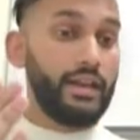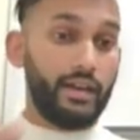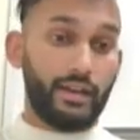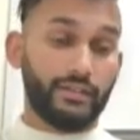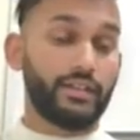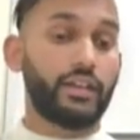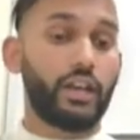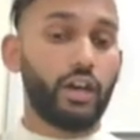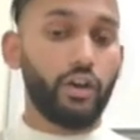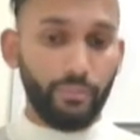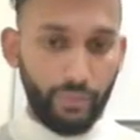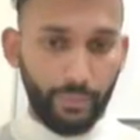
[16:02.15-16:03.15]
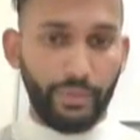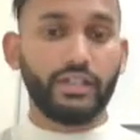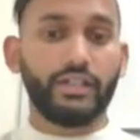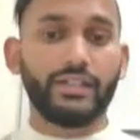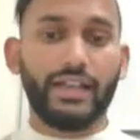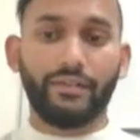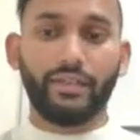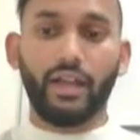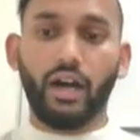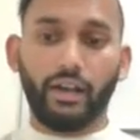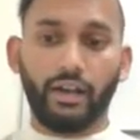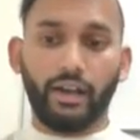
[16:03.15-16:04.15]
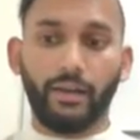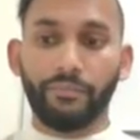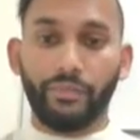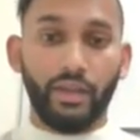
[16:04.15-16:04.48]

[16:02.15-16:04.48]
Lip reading: Next thing you know, the patient is having the heart attack.